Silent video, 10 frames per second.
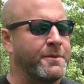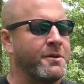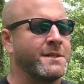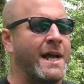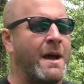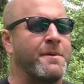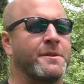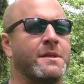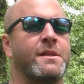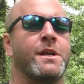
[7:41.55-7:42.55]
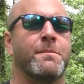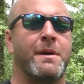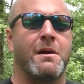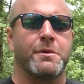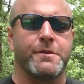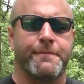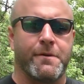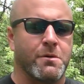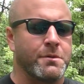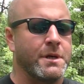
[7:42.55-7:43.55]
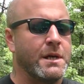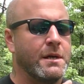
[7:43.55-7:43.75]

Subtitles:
There is an app out there that you can pair with your phone